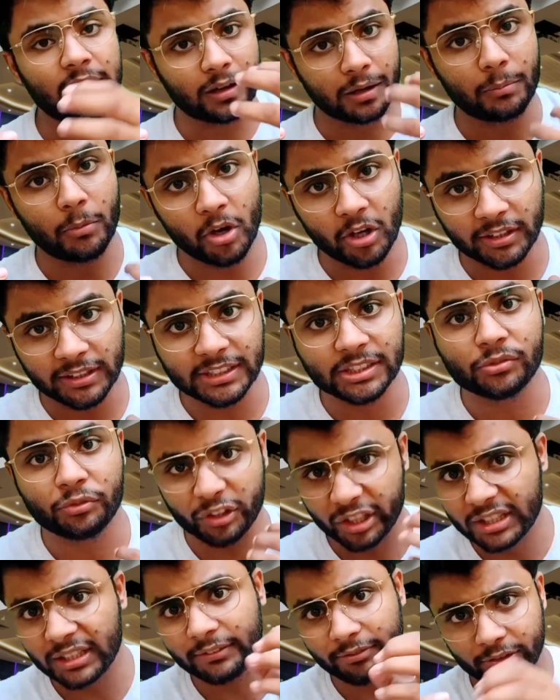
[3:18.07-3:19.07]
Because in our
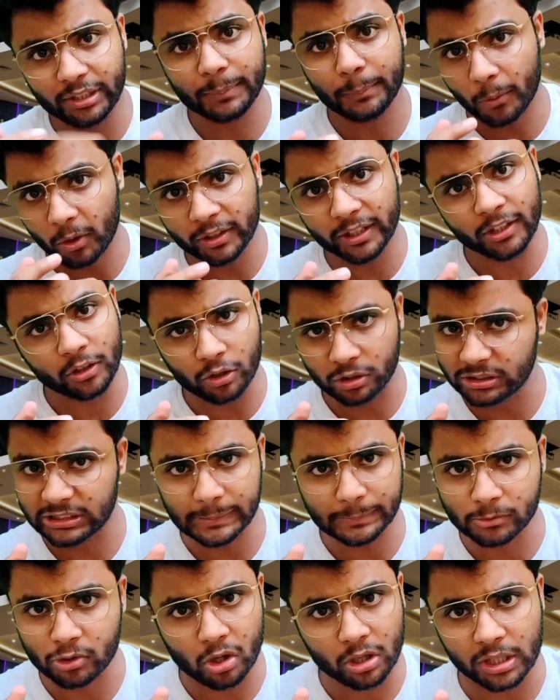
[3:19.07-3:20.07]
mock test, we give
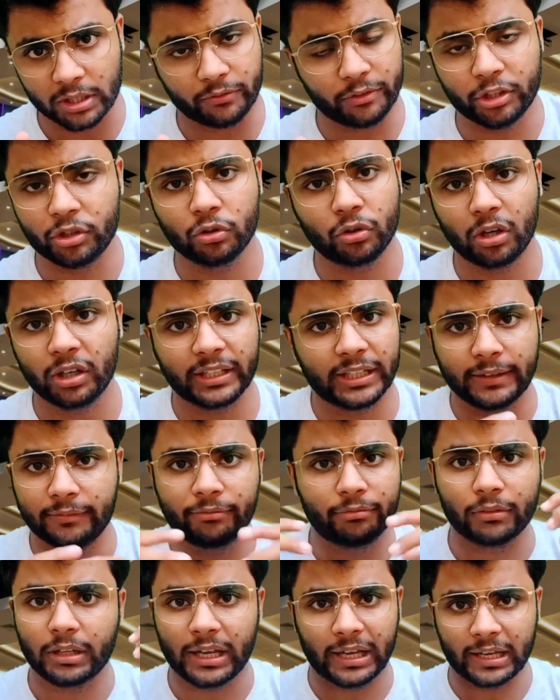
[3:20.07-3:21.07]
important concepts only. We
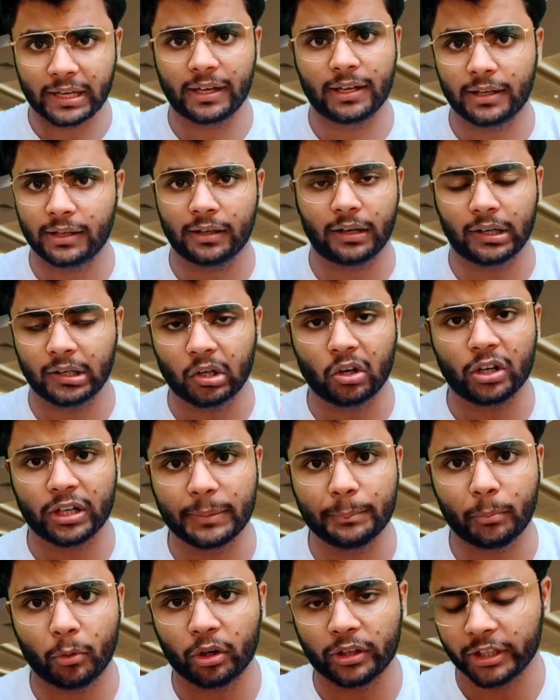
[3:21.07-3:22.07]
do not give
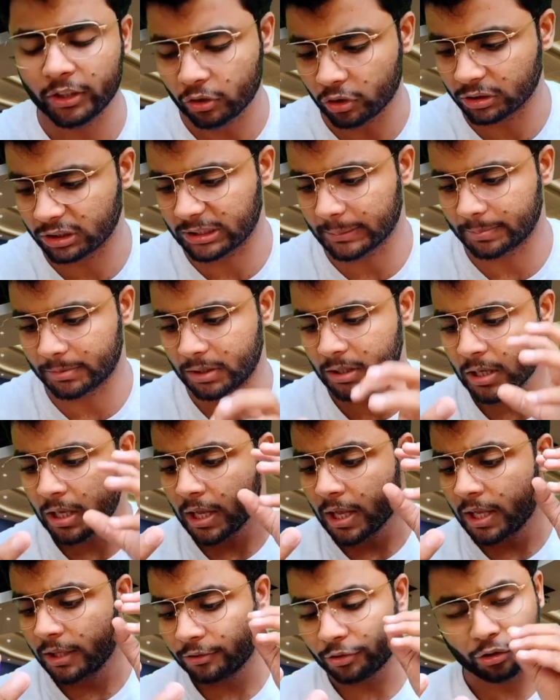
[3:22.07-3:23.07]
non-important
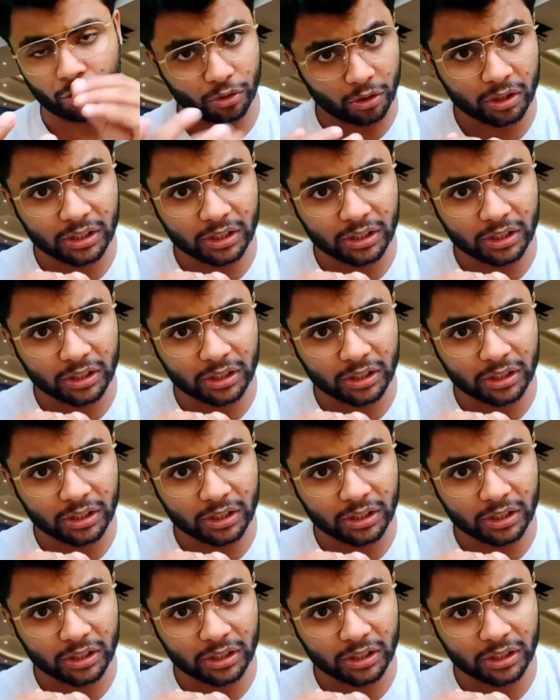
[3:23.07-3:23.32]
concepts.